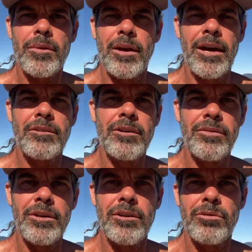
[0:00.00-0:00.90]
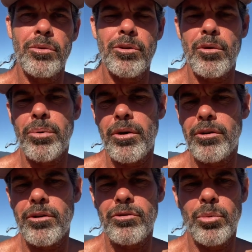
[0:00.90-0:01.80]
activities, with our
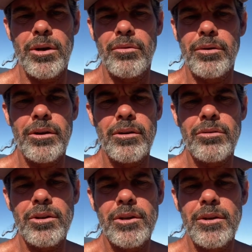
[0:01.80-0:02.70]
partners, whatever it is.